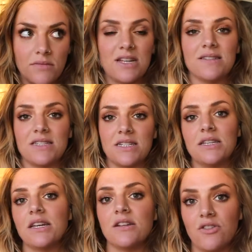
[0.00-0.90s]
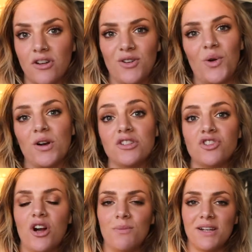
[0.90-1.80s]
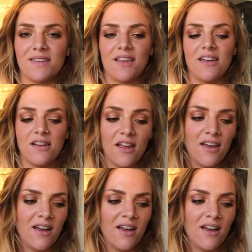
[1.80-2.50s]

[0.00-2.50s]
instantly. It turned orange on my skin.